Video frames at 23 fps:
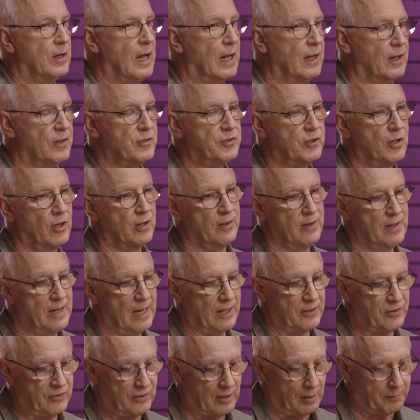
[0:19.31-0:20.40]
now let's go to the
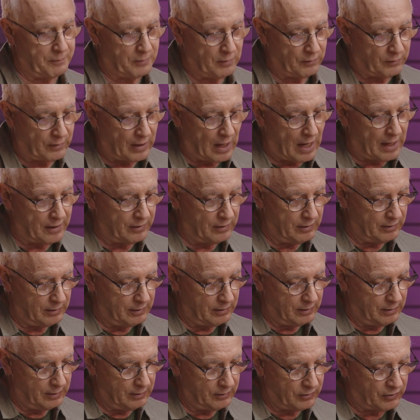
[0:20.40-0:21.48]
next step. You've got
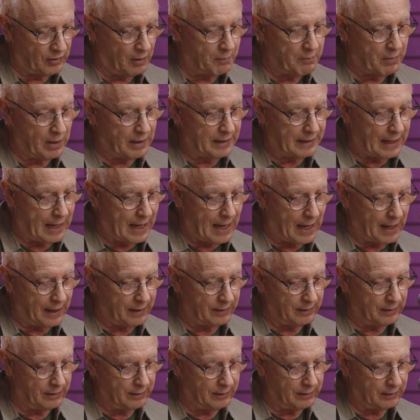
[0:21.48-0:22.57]
somebody
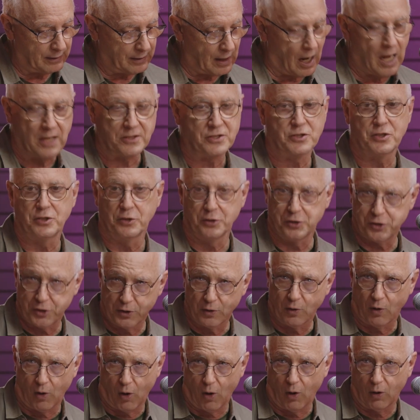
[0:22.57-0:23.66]
at
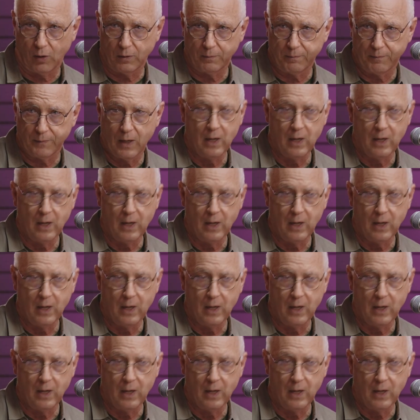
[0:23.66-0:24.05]
Constitution Hall